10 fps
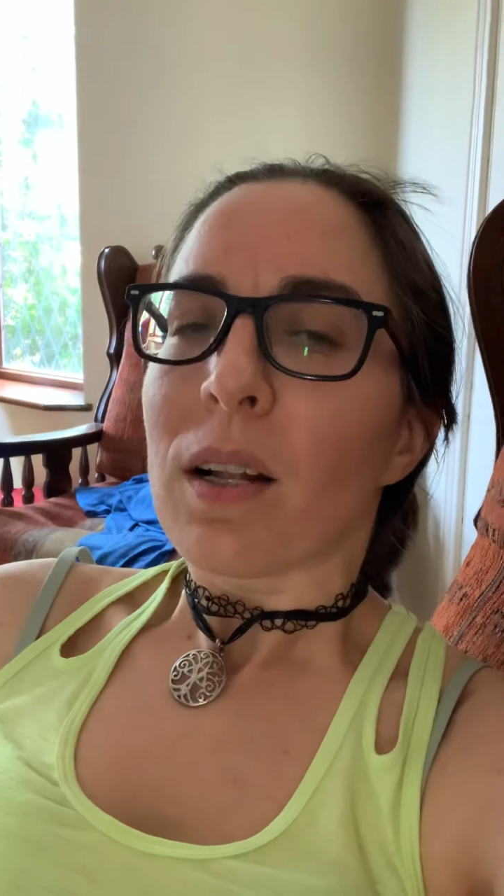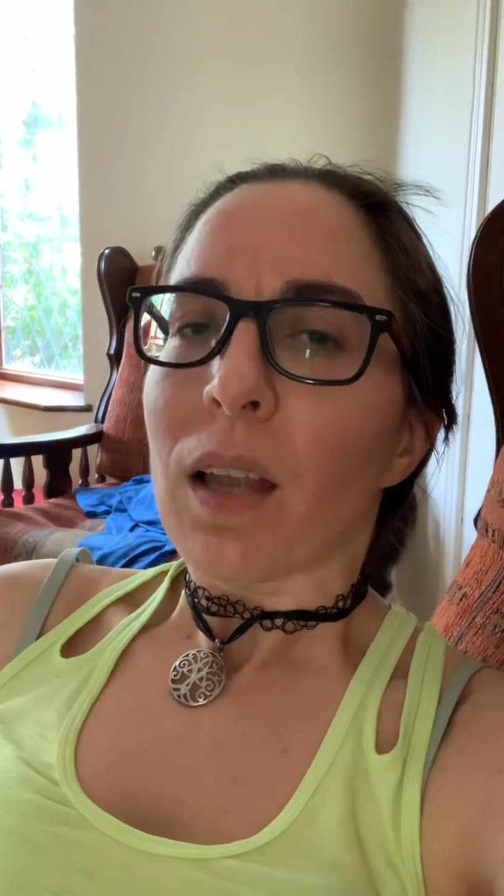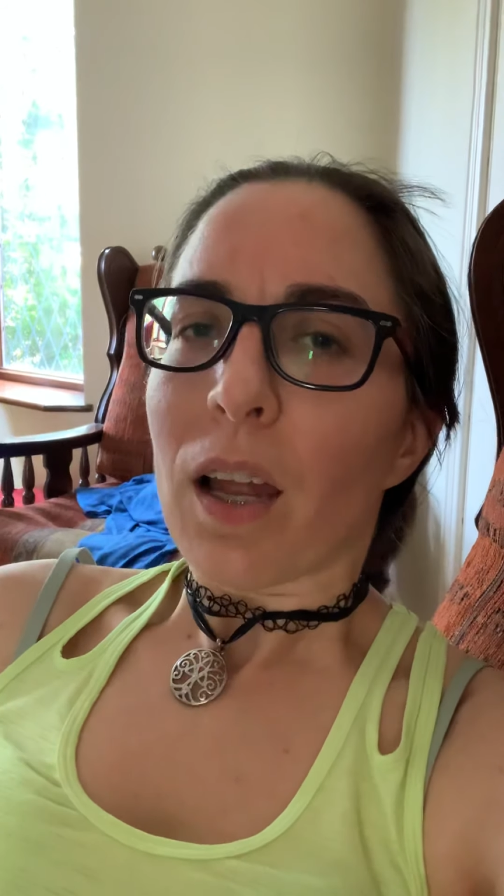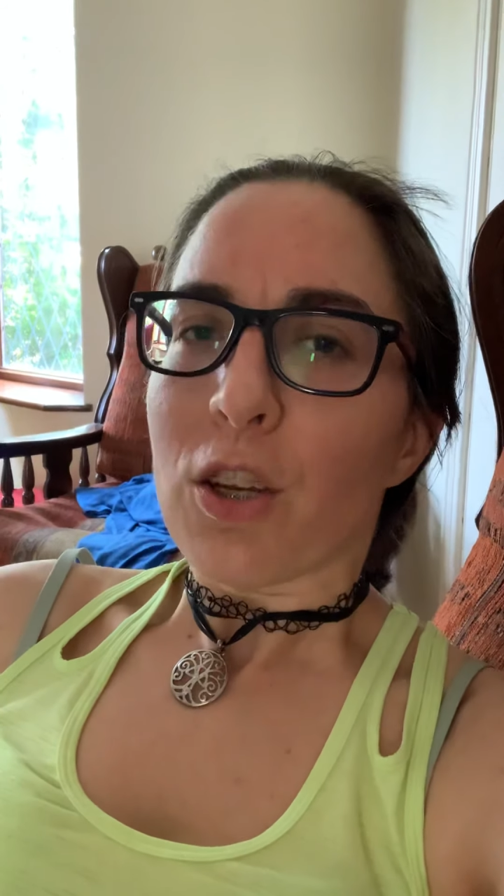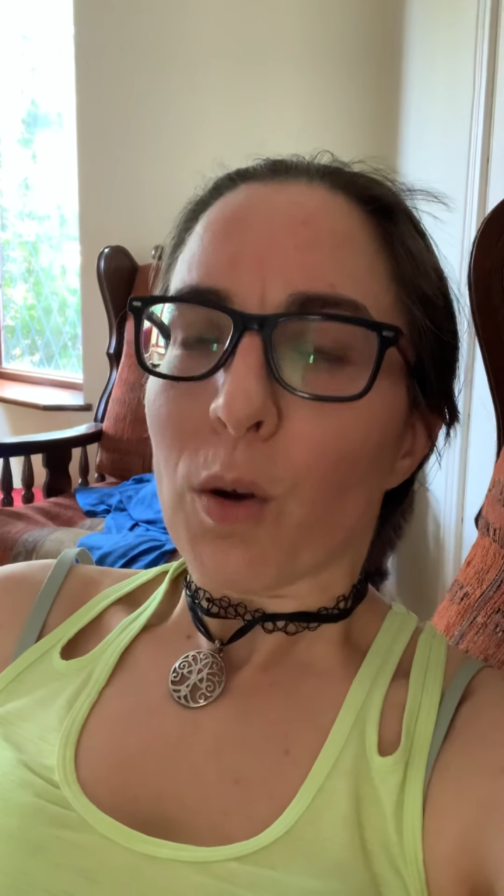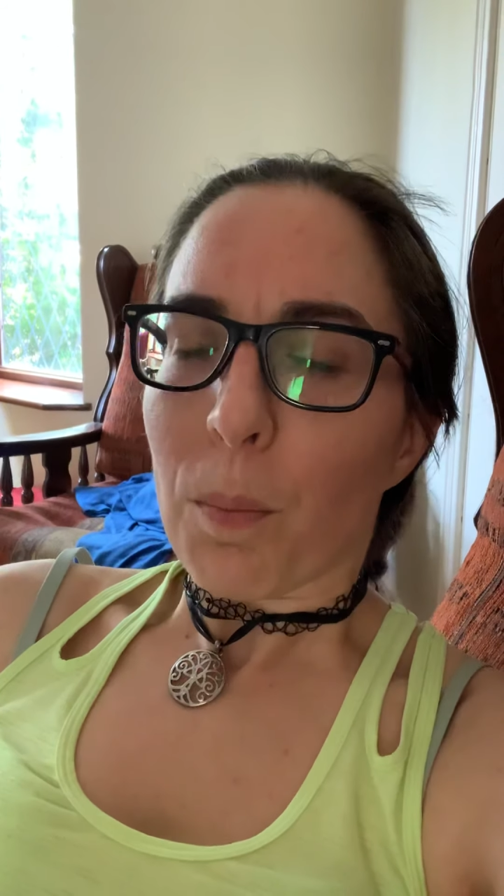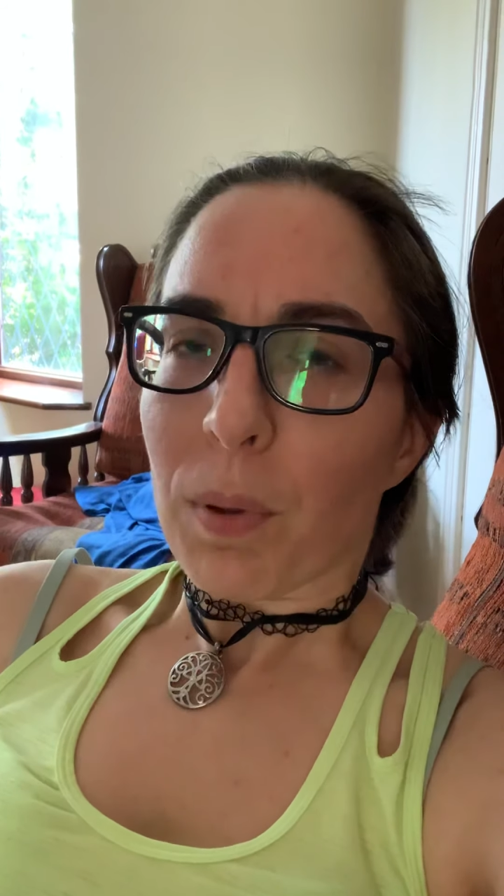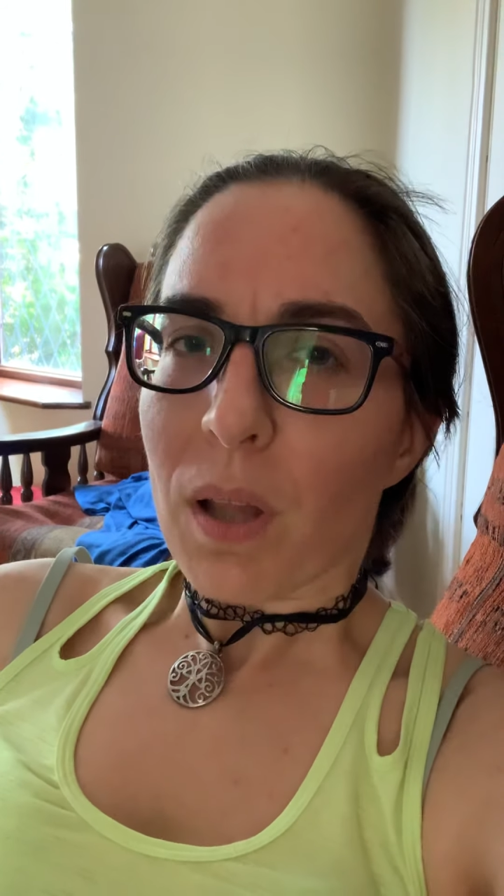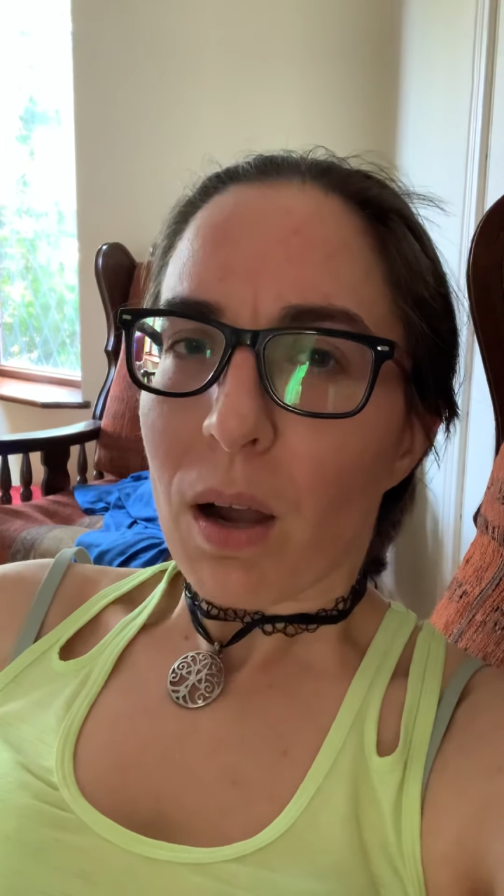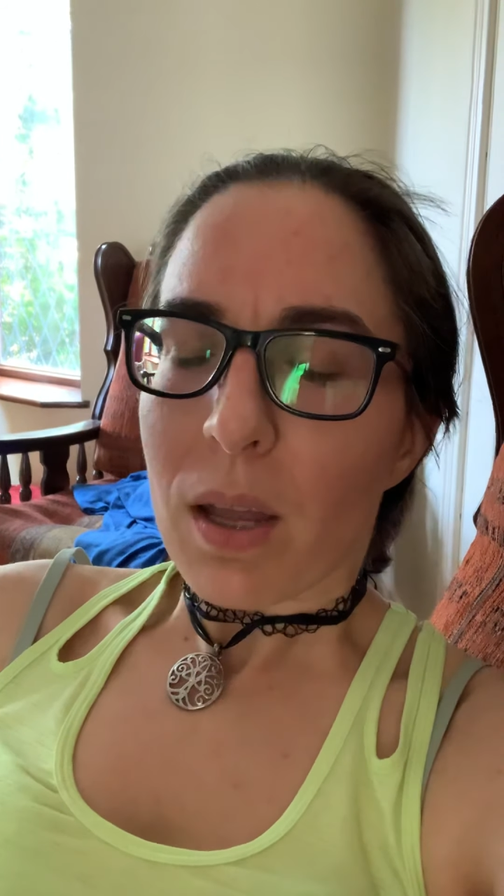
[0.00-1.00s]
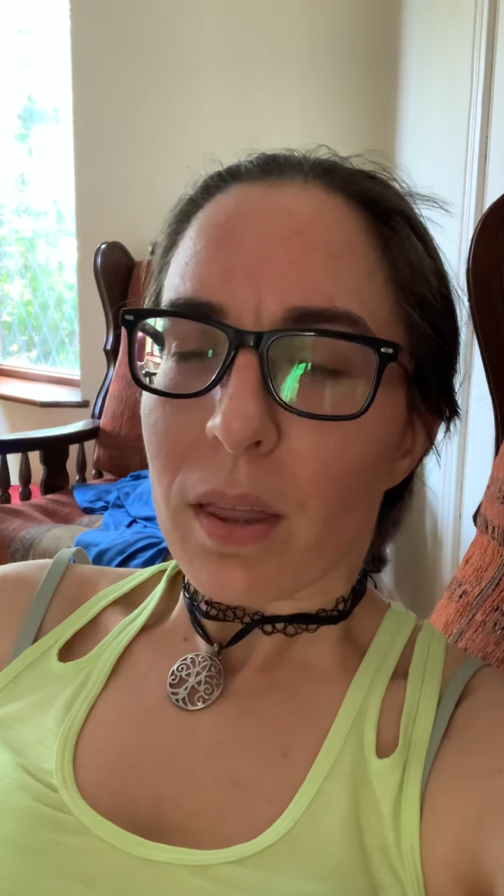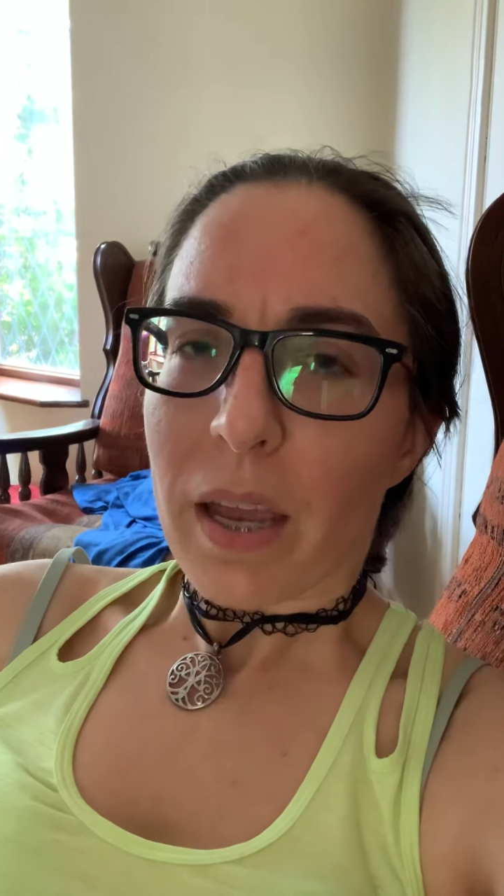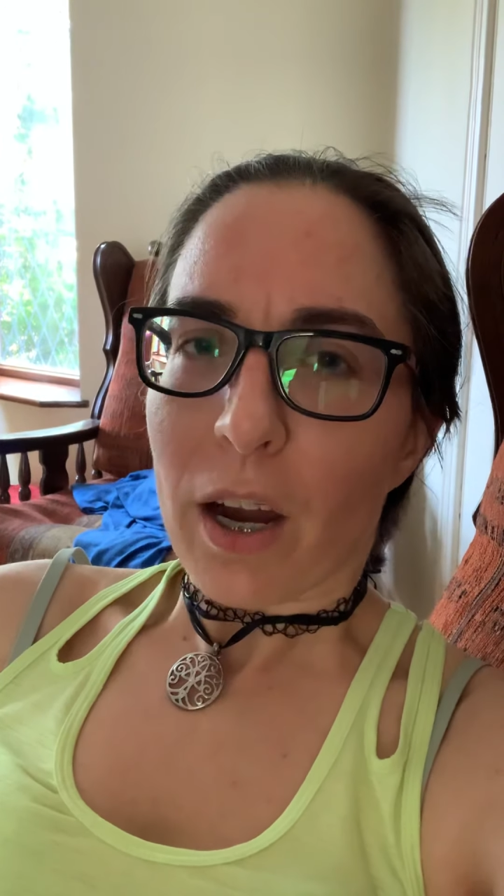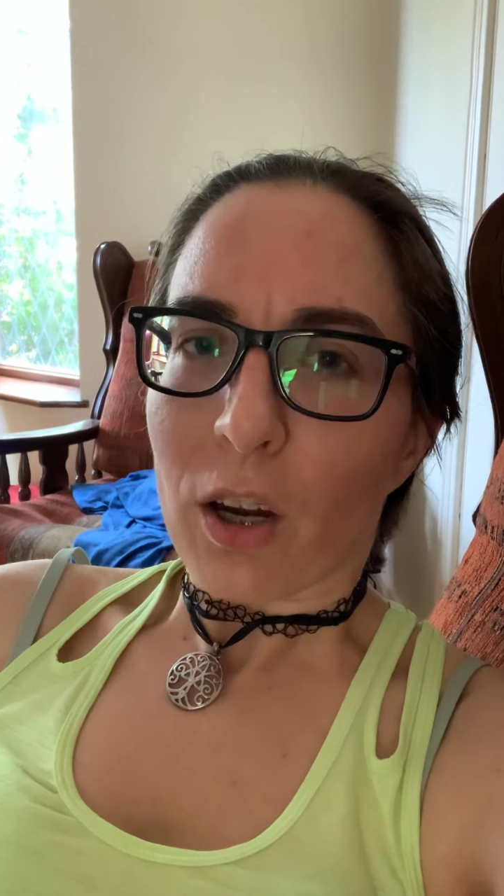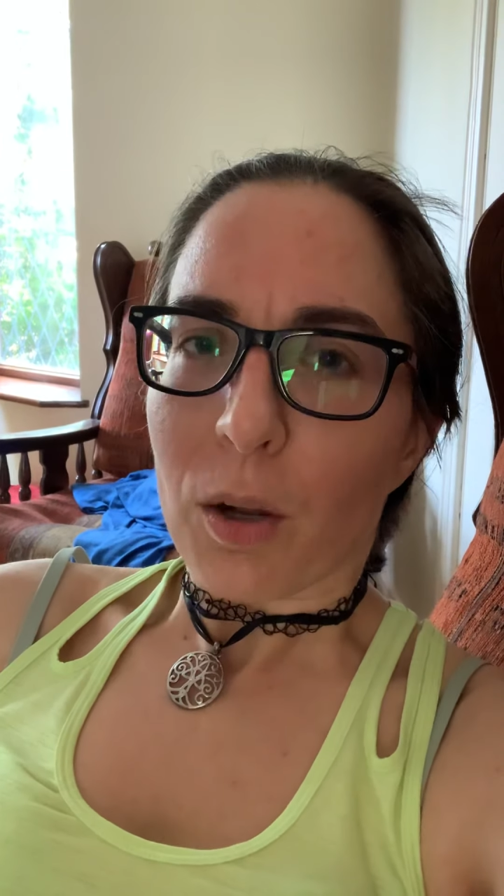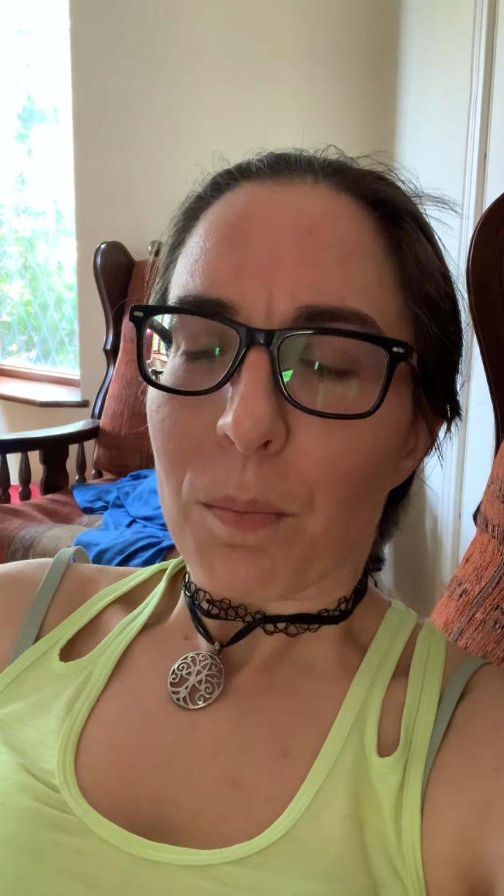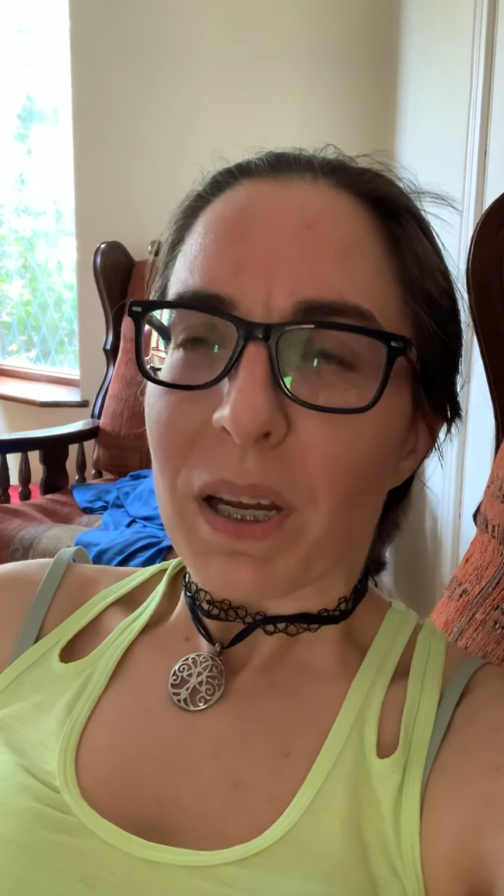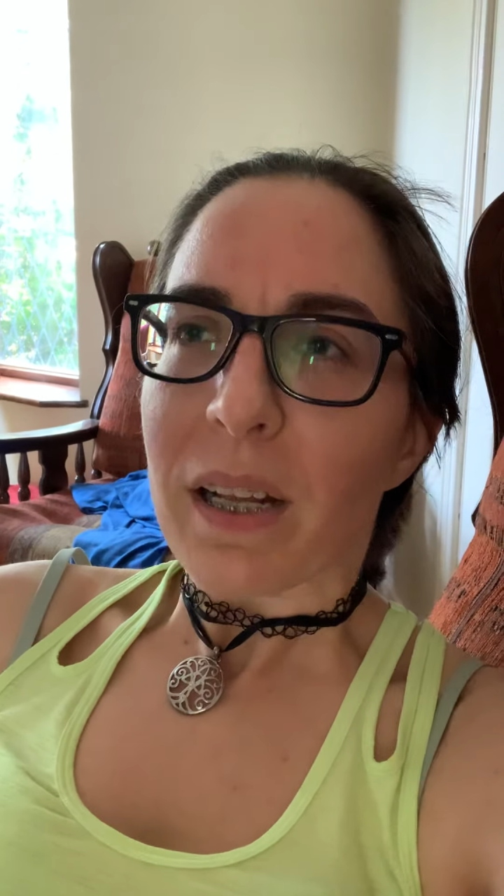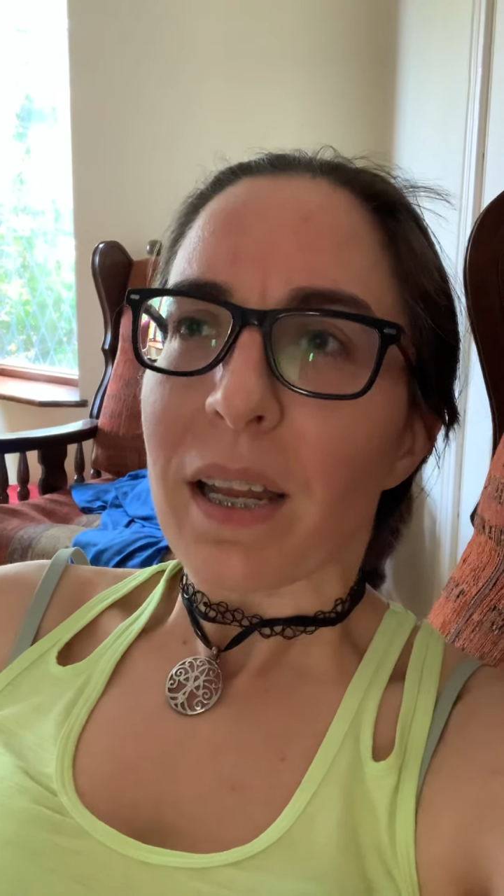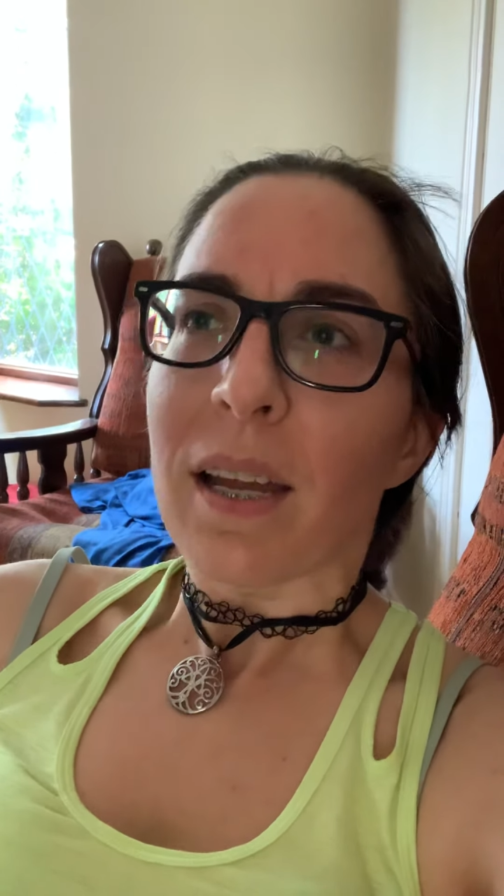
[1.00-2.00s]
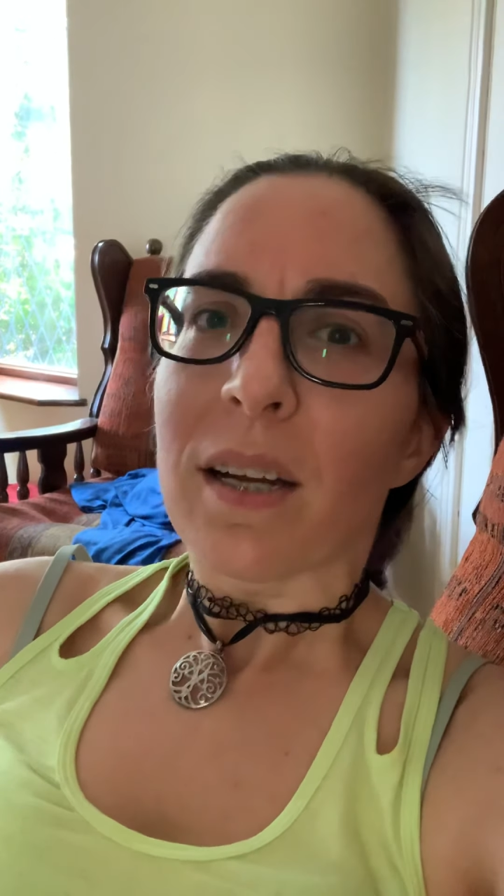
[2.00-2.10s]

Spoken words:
and you're blocking the air completely,